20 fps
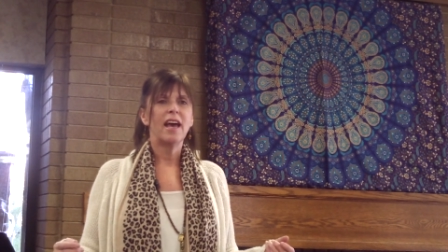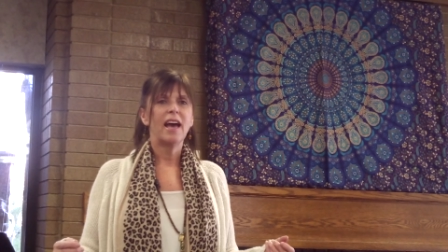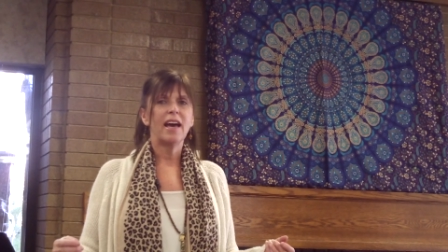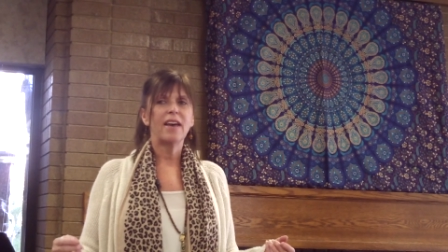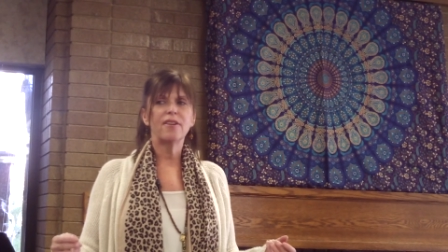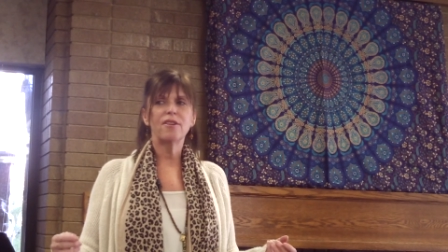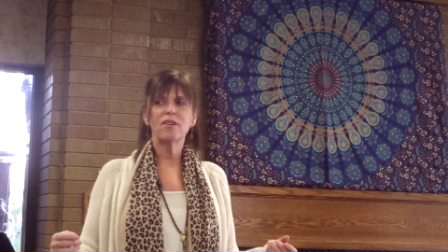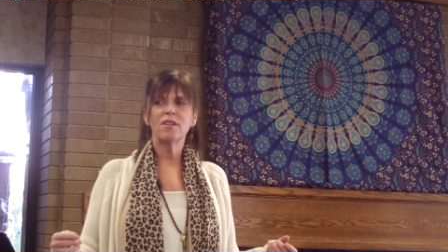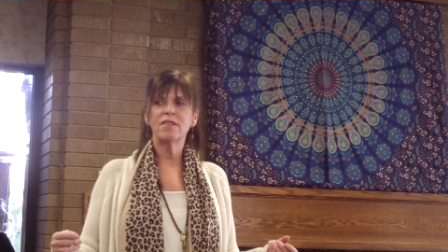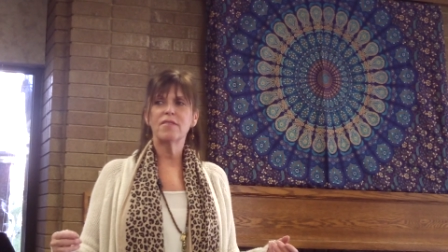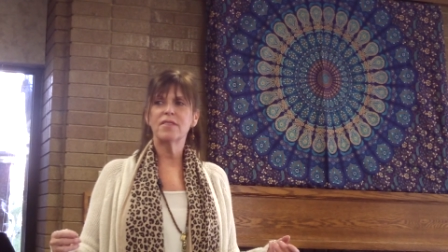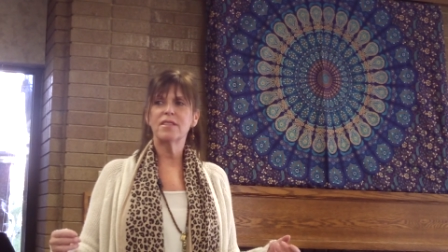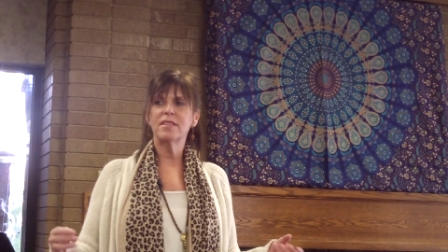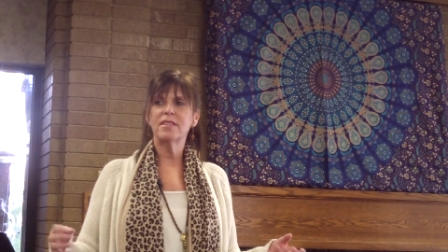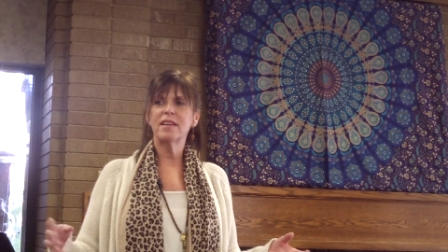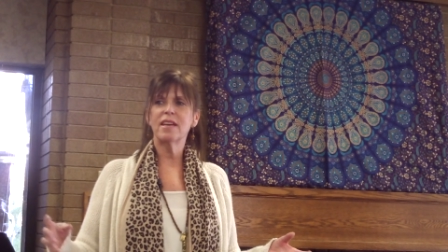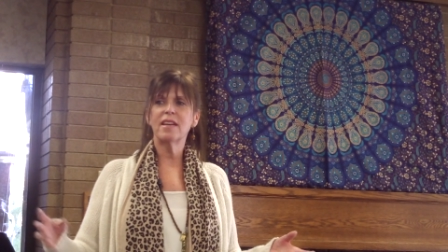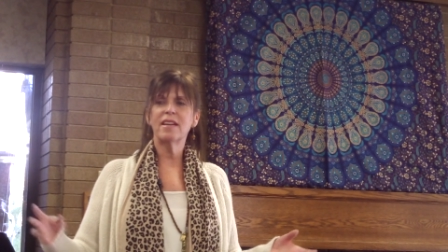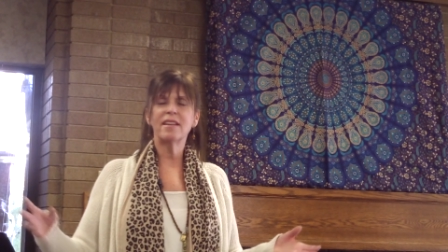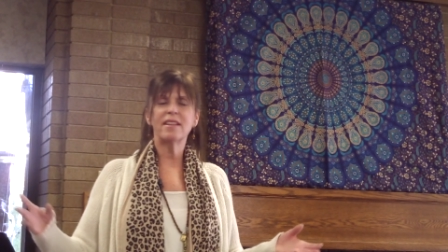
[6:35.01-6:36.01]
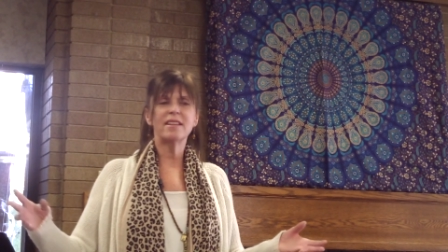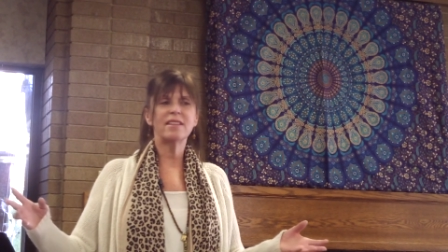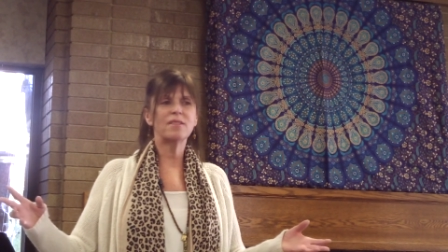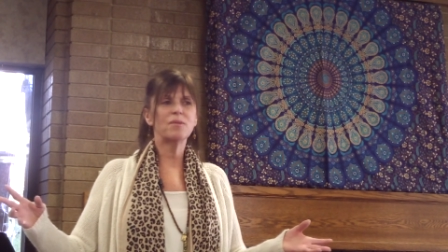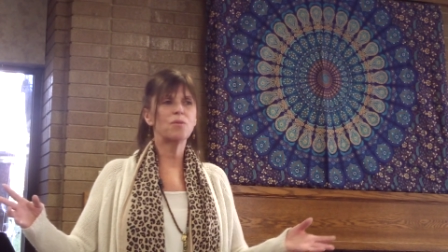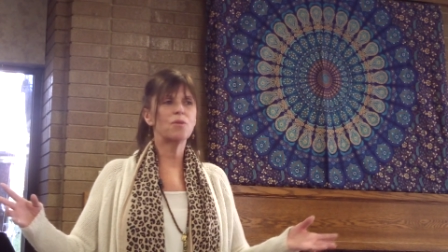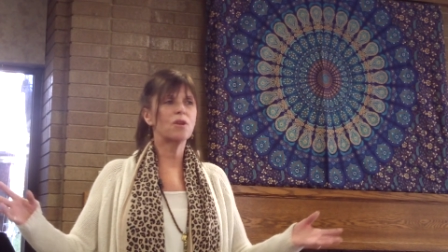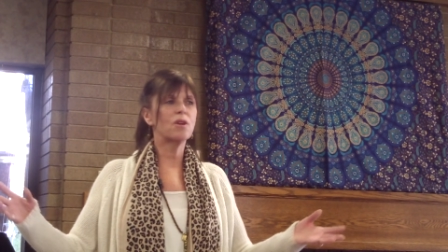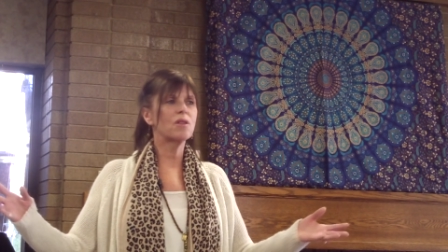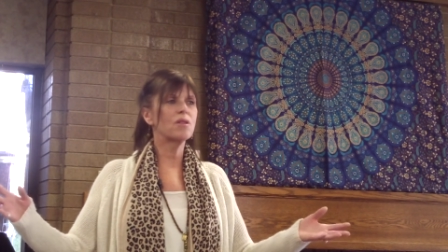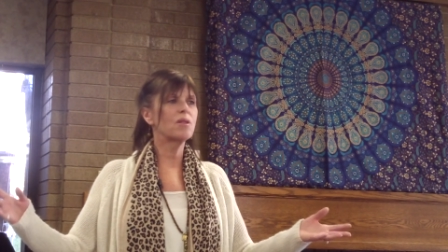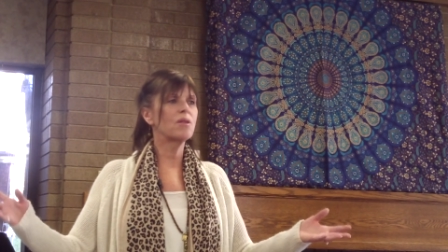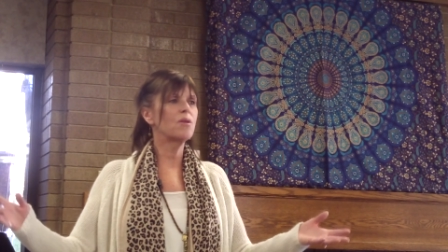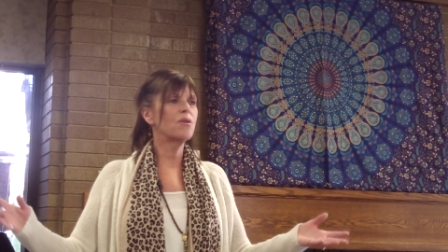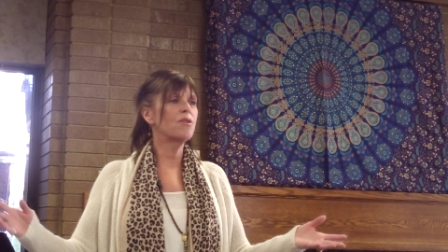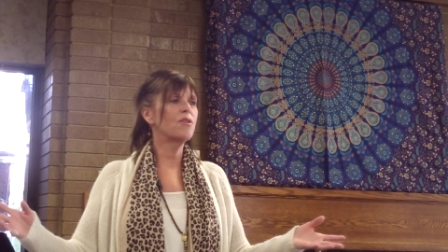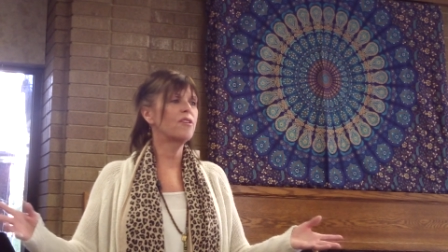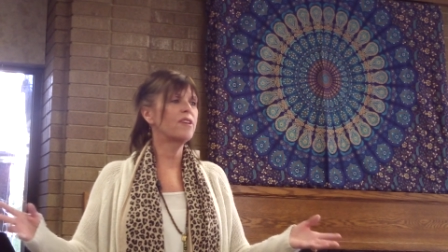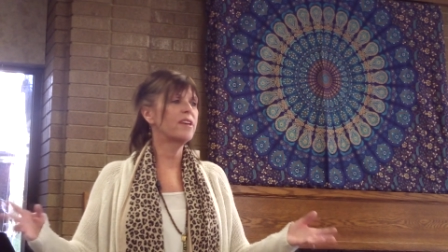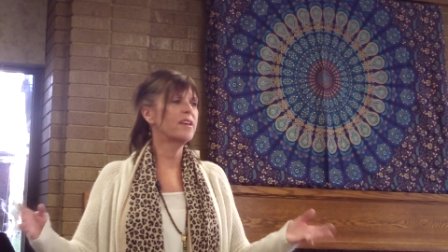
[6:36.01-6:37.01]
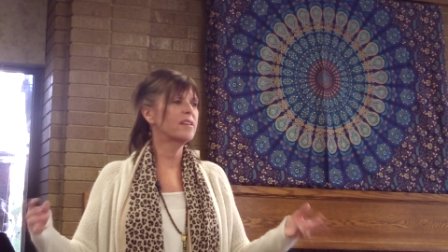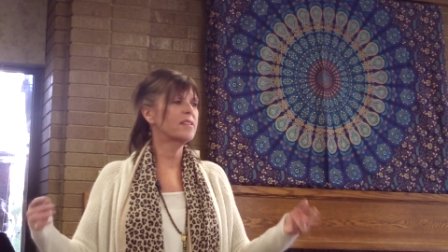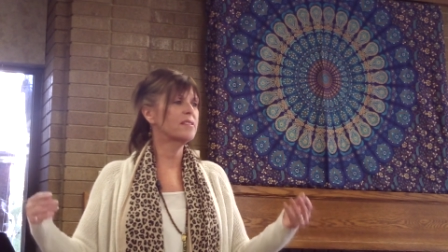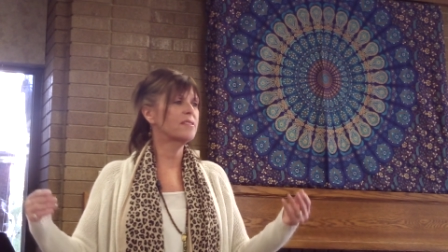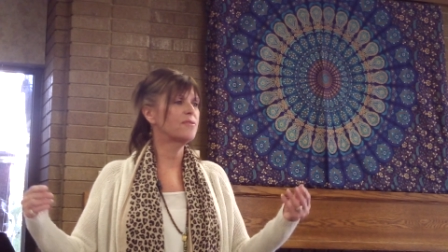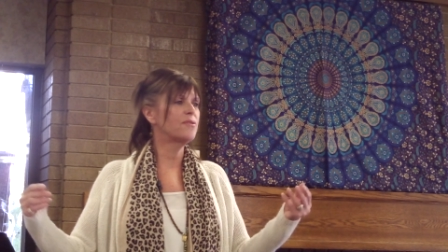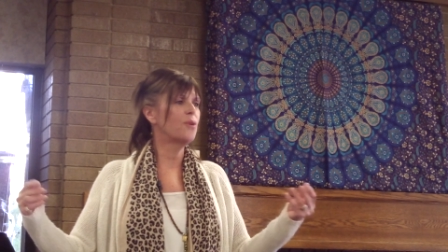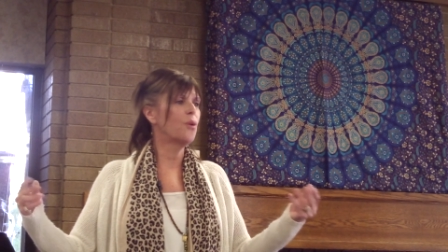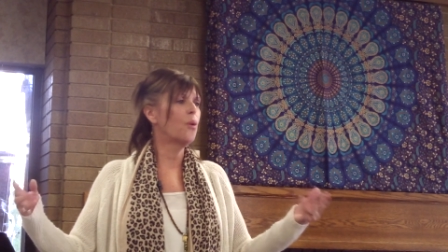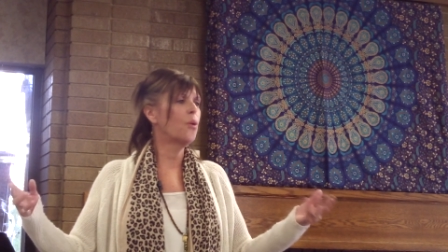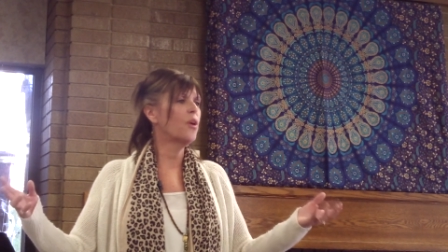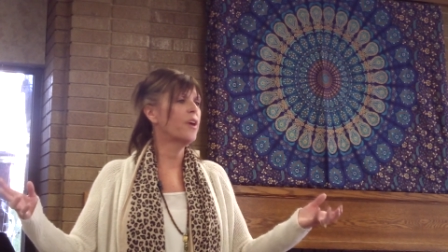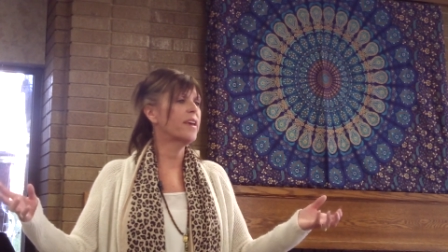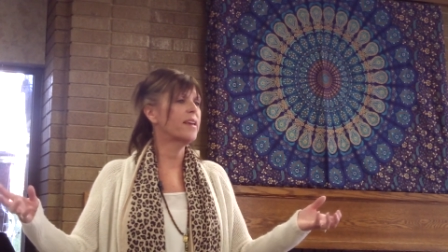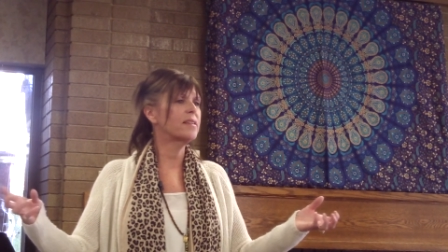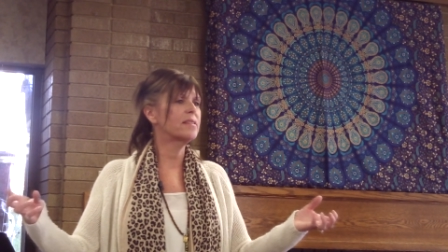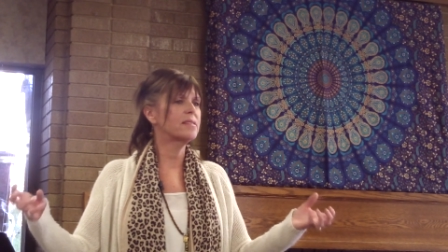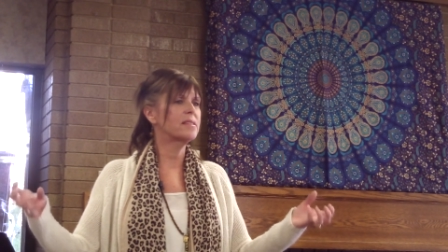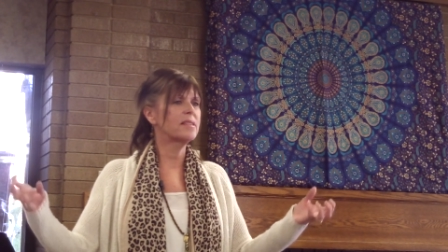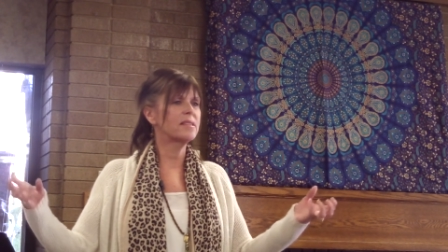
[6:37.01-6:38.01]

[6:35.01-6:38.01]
and all of a sudden this glorious noise,